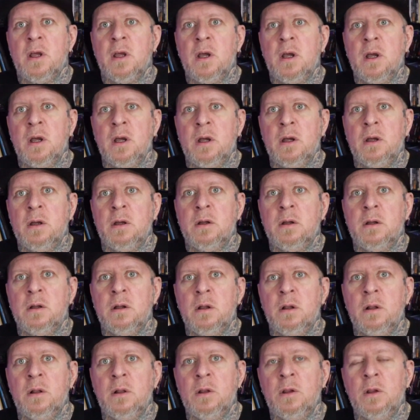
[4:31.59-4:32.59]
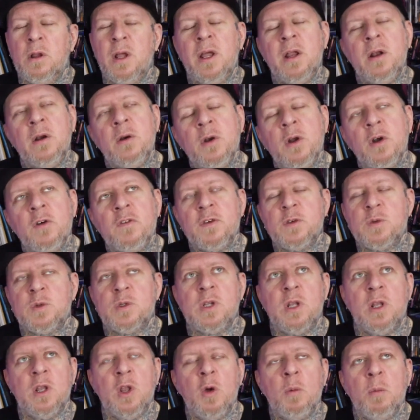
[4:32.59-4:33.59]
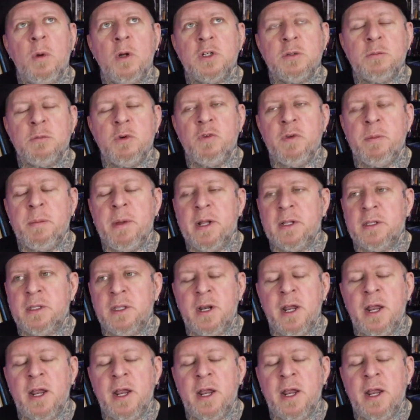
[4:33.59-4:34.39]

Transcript: I don't know if this was a low-budget movie back then.